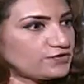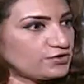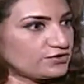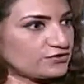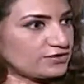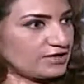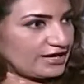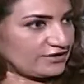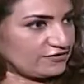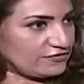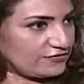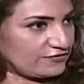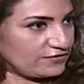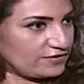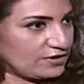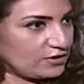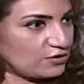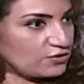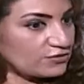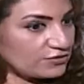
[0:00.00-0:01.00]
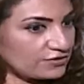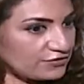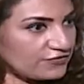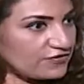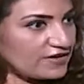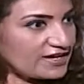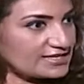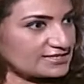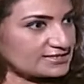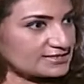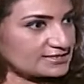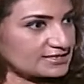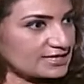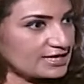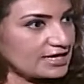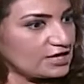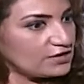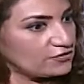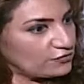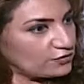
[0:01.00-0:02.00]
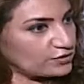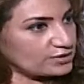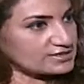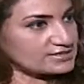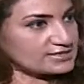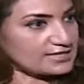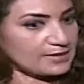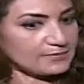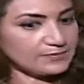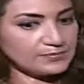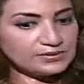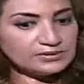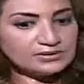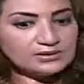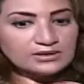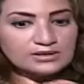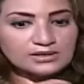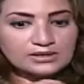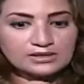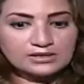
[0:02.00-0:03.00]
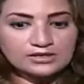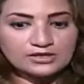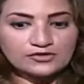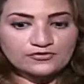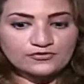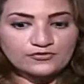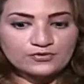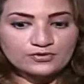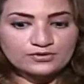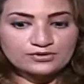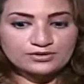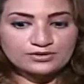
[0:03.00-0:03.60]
of your life or the phase. For example, at